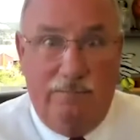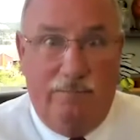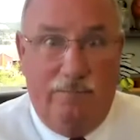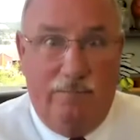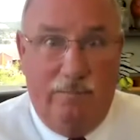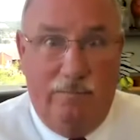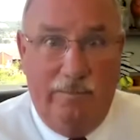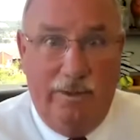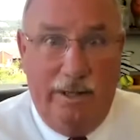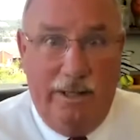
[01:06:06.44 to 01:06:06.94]

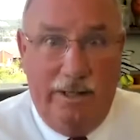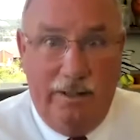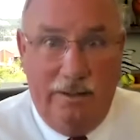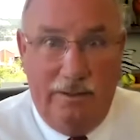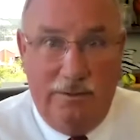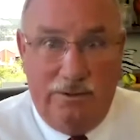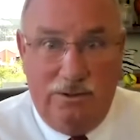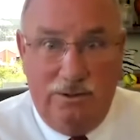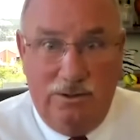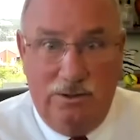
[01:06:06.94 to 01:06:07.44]
me,
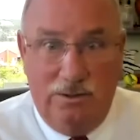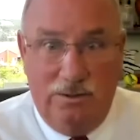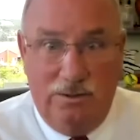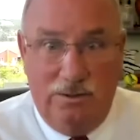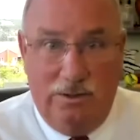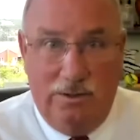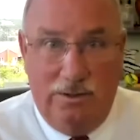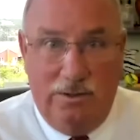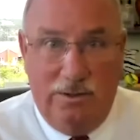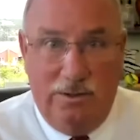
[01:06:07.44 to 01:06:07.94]
unless
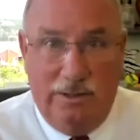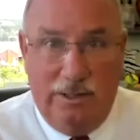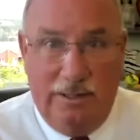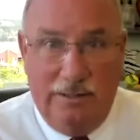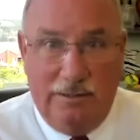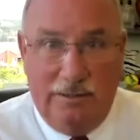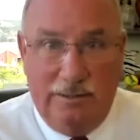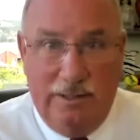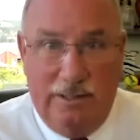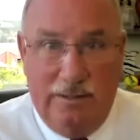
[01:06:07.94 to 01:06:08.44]
you
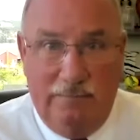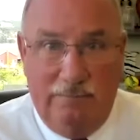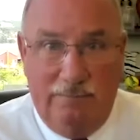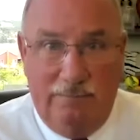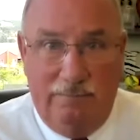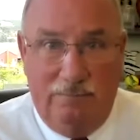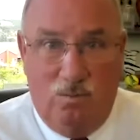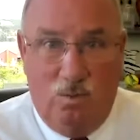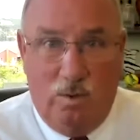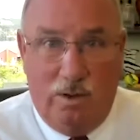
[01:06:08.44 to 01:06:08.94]
guys have
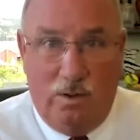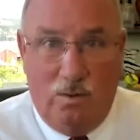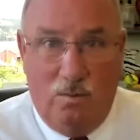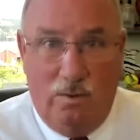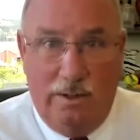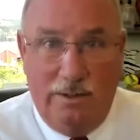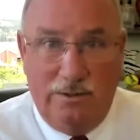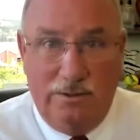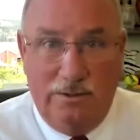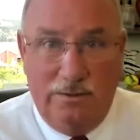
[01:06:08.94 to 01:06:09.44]
more
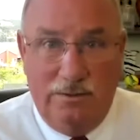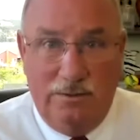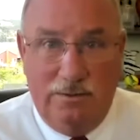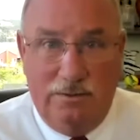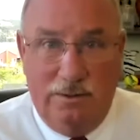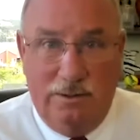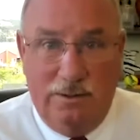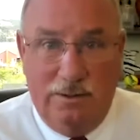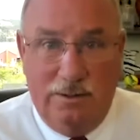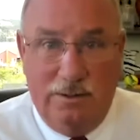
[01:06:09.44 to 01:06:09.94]
questions or
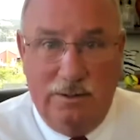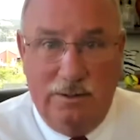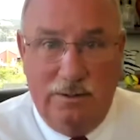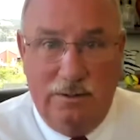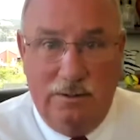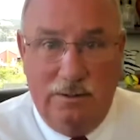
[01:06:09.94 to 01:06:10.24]
anything. No,